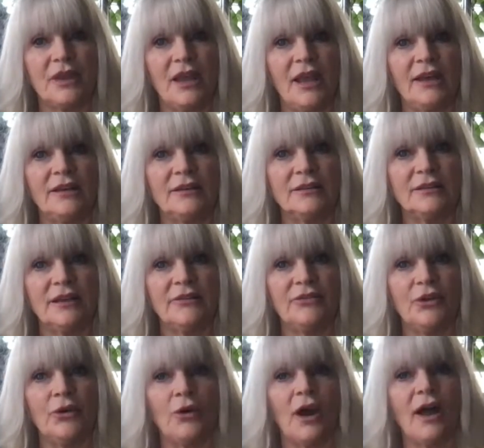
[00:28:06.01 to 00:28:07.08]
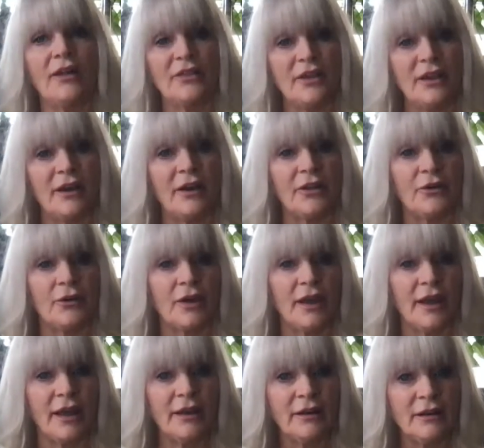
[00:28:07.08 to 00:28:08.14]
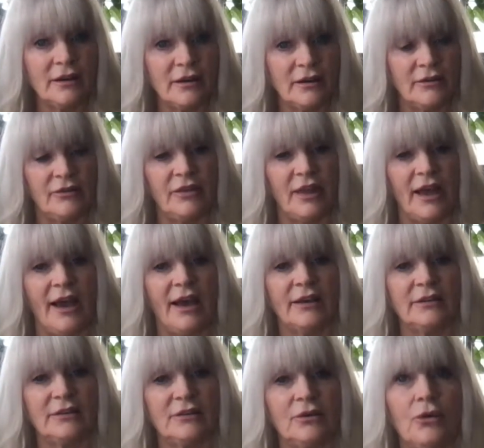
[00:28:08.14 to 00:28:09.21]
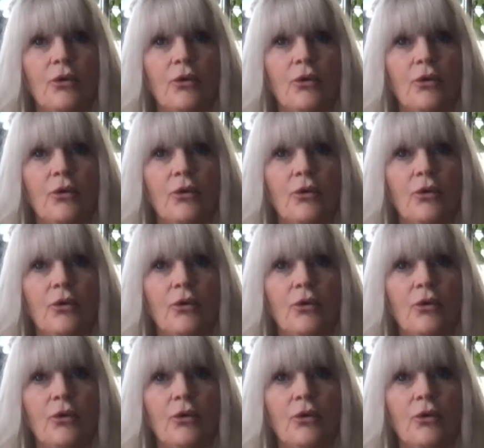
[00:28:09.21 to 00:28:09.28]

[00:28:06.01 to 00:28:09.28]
and if you're on the other end of that,